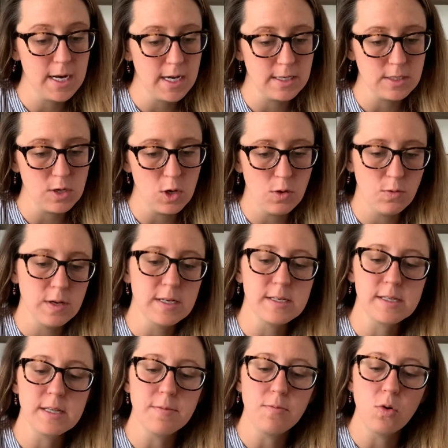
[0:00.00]
as always,
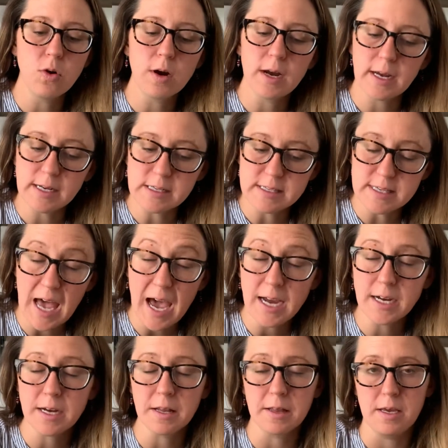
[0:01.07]
the more
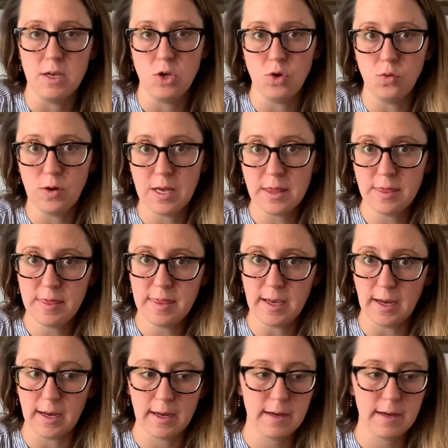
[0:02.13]
exactly you can think.